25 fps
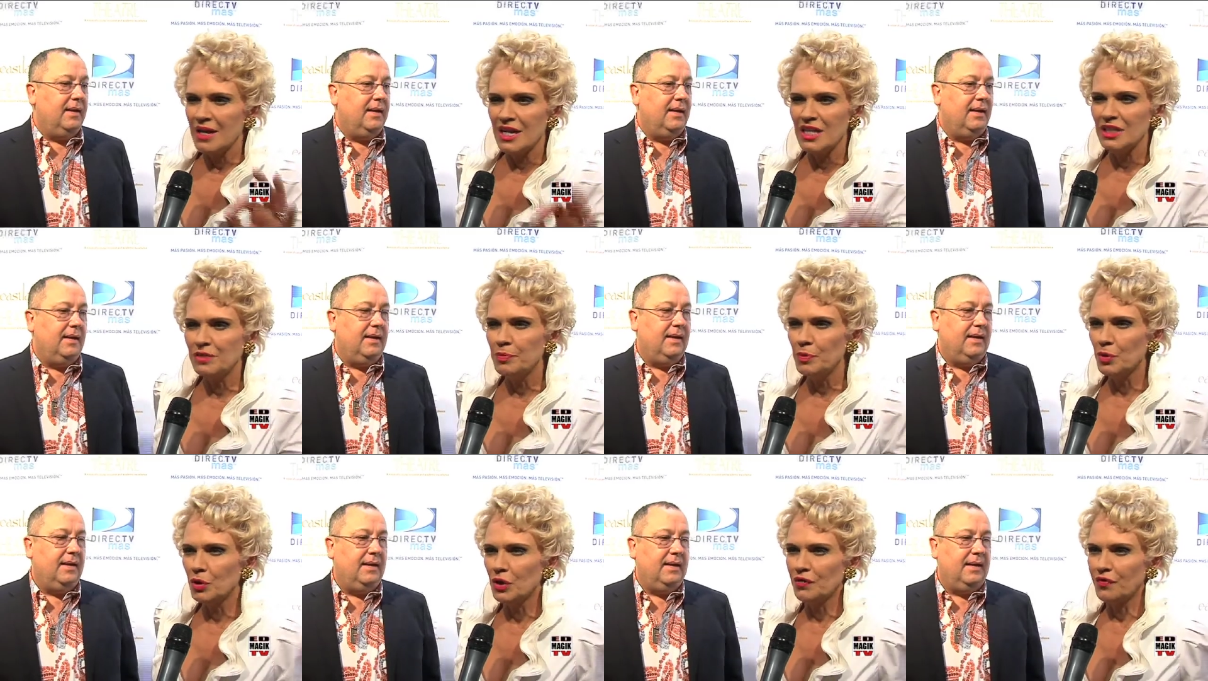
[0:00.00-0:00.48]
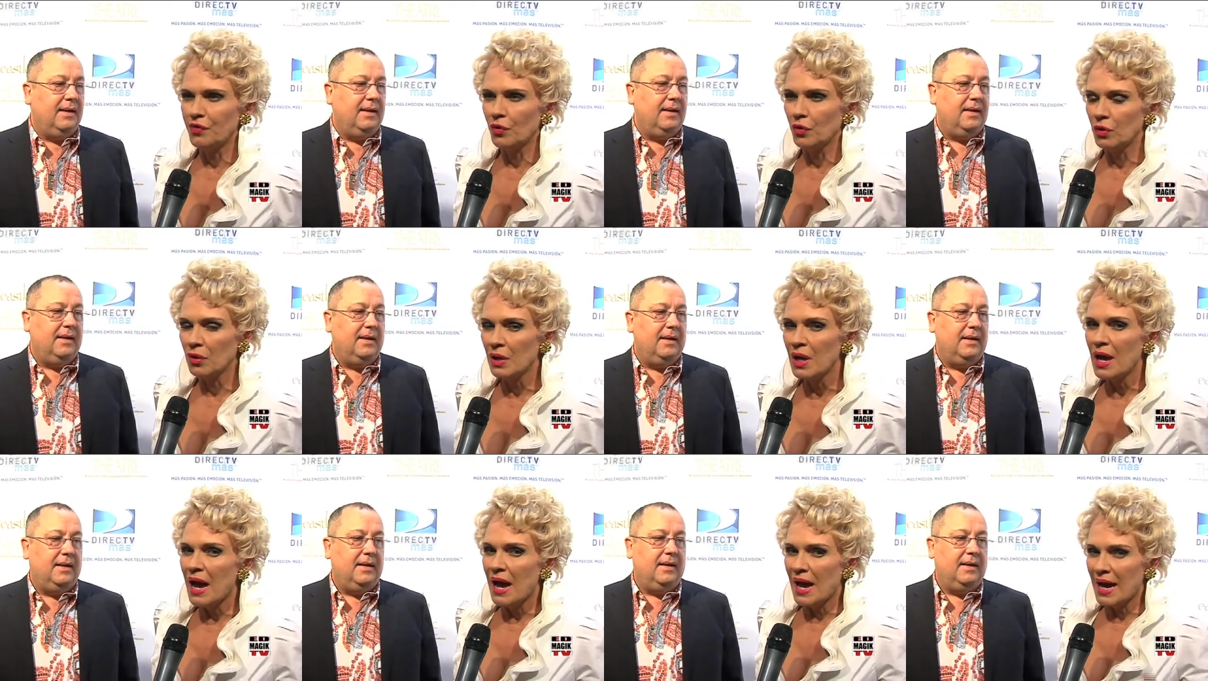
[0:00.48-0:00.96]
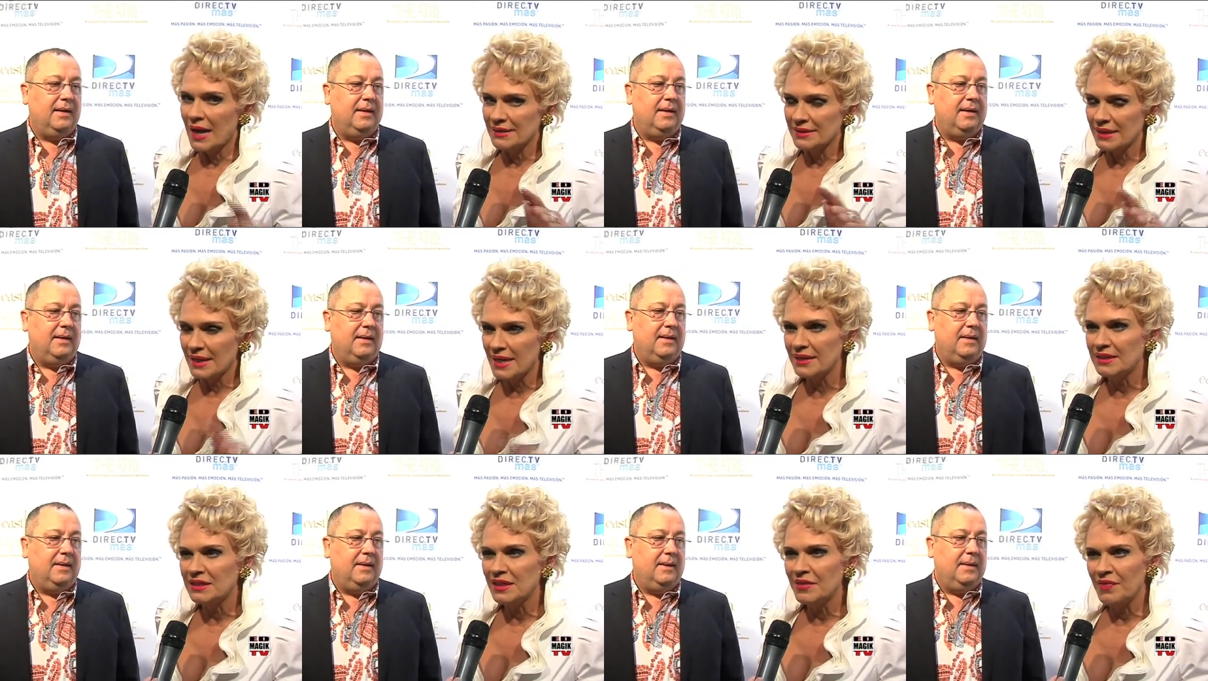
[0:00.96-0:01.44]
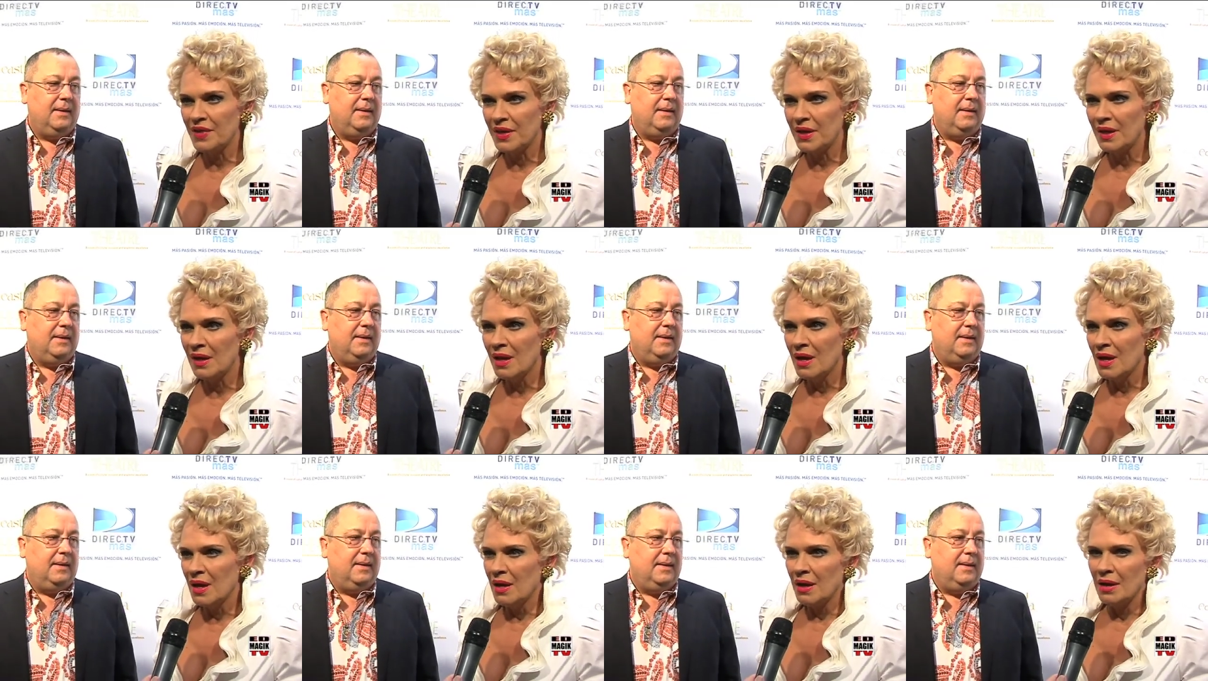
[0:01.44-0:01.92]
Speaker 1: is beautiful. And
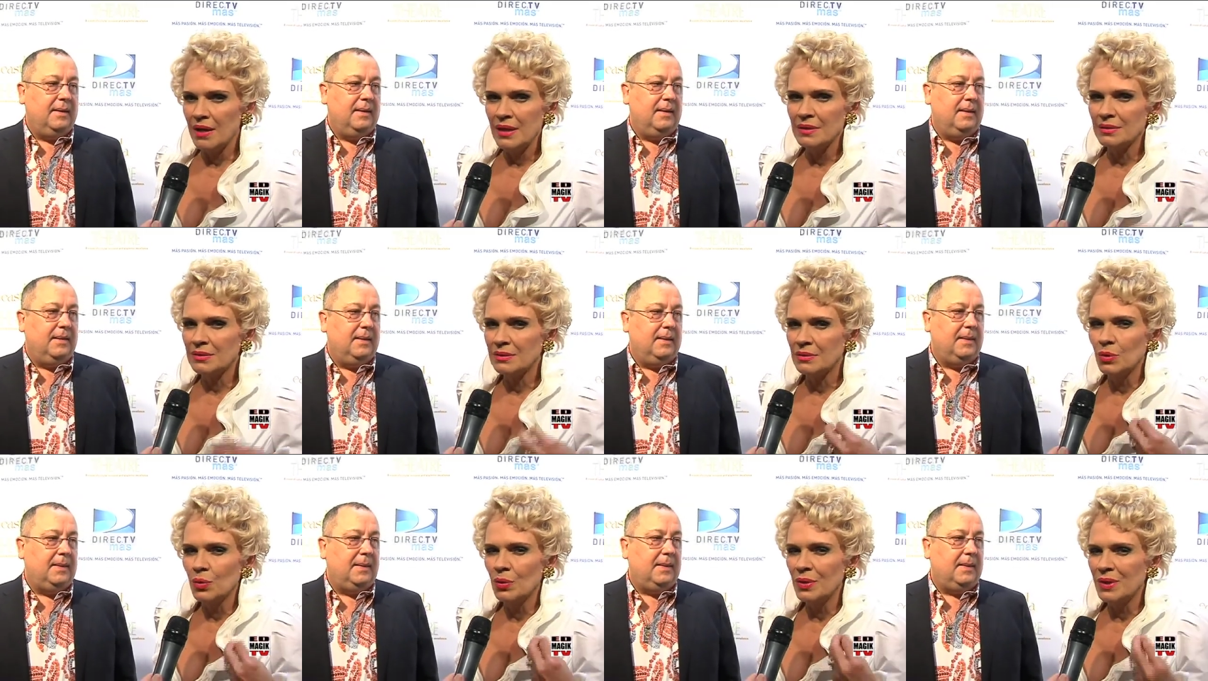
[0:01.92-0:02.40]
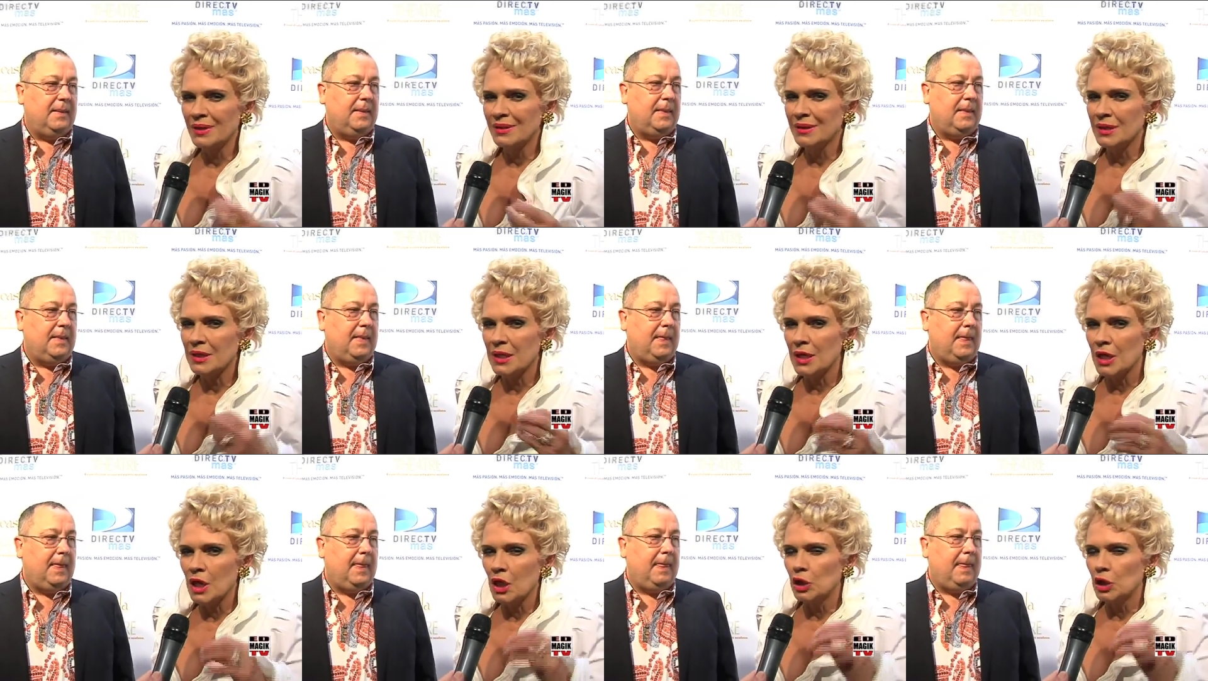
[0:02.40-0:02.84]
DirecTV is doing